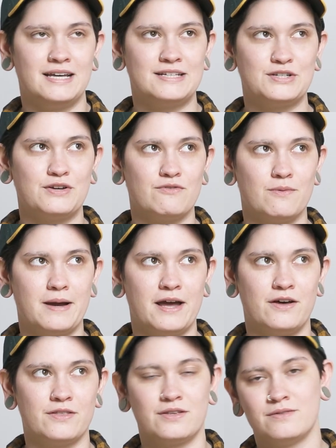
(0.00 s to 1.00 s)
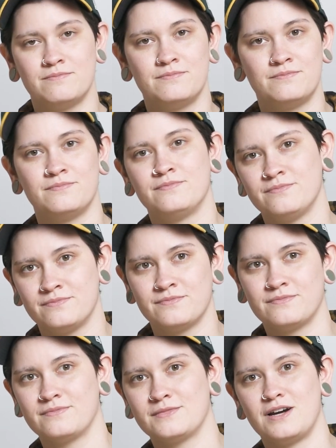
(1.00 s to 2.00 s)
Is it good for my health?
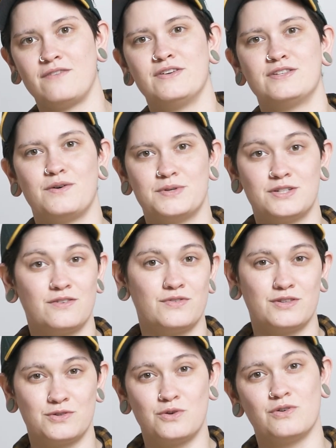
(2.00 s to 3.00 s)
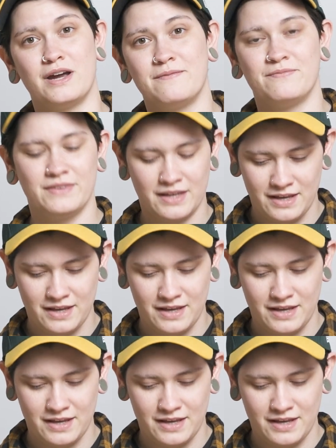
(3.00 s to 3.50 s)
Coffee's always good for the soul, right?